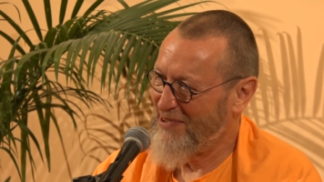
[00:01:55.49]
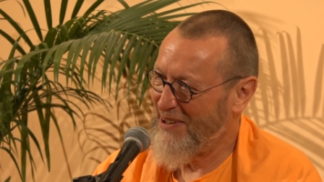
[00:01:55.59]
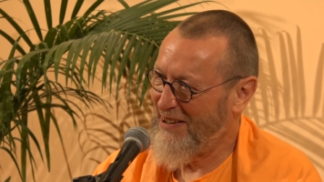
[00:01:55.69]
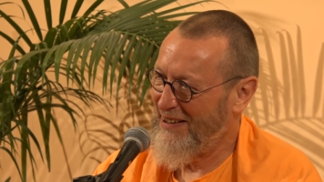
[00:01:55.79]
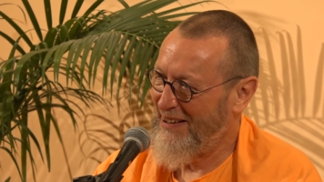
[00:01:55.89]
You
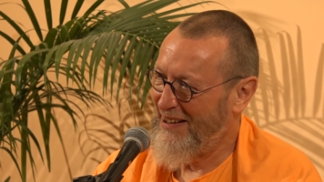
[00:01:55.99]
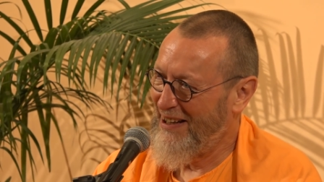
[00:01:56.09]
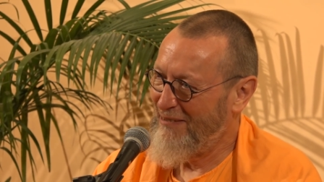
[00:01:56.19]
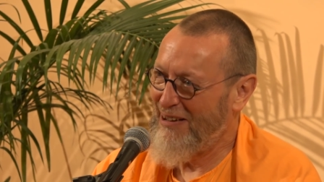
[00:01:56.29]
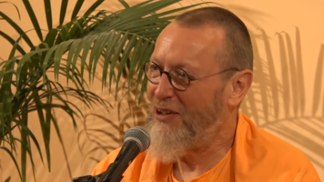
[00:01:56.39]
see?
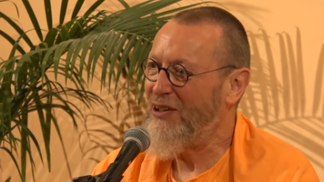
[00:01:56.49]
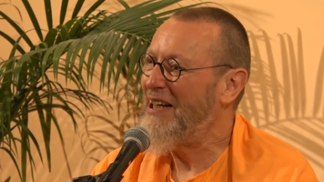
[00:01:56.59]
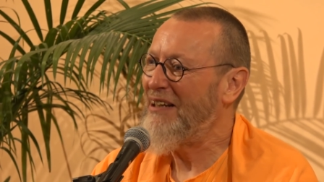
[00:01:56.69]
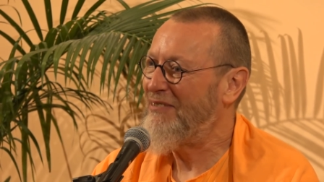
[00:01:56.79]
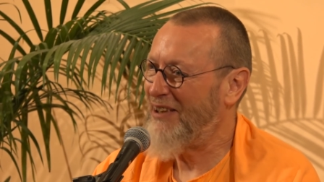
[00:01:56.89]
We
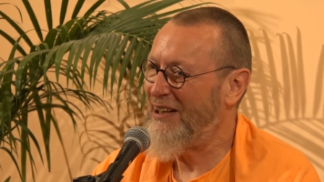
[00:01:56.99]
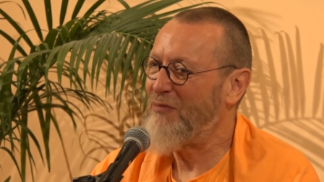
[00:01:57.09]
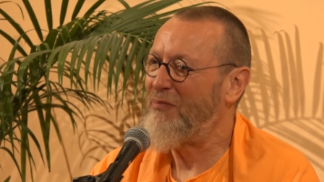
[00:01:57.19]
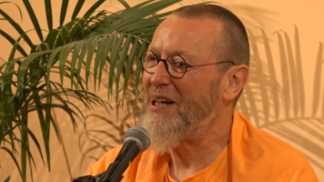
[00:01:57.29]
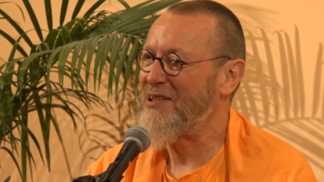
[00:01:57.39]
don't live in
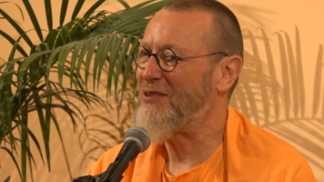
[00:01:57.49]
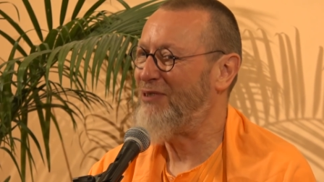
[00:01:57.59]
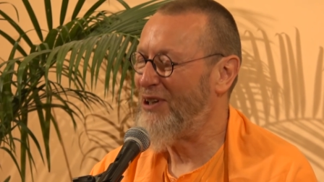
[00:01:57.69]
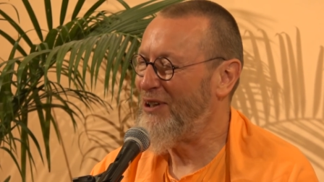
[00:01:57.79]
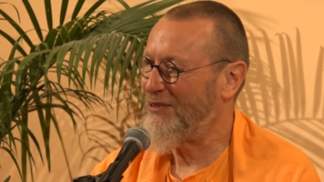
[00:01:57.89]
a place
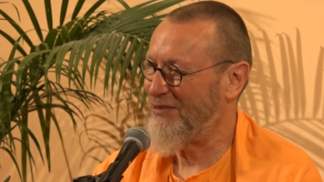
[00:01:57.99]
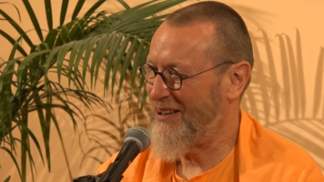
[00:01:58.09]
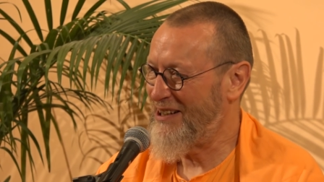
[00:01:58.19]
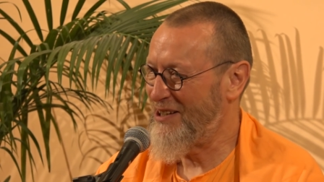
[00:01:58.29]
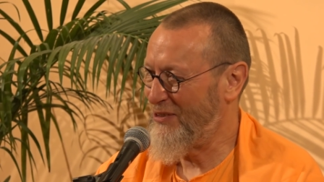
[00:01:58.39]
of love
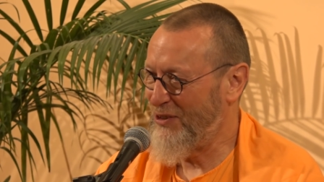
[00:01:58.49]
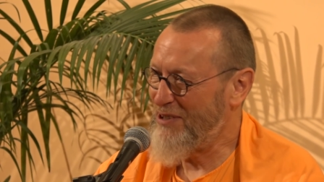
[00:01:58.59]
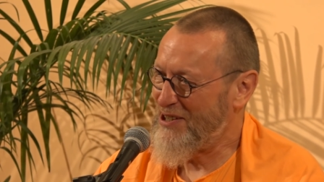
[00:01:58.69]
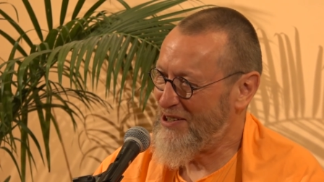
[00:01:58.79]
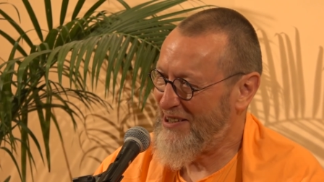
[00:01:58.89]
in the
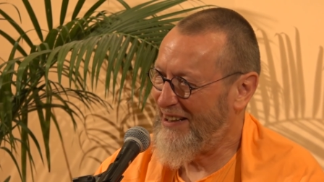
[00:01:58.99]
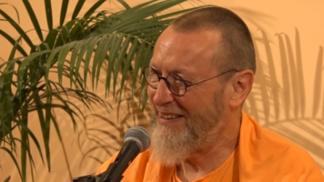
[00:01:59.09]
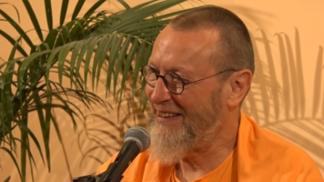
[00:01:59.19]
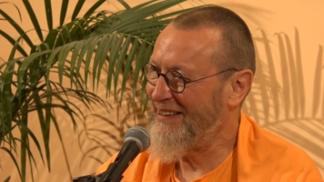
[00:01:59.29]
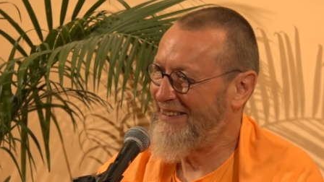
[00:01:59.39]
human
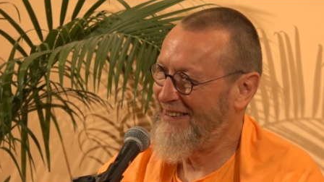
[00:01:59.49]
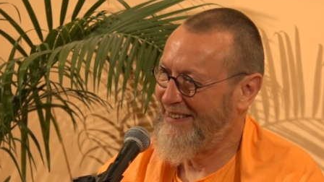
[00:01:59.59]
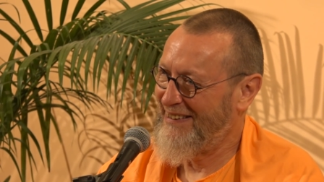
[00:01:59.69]
society.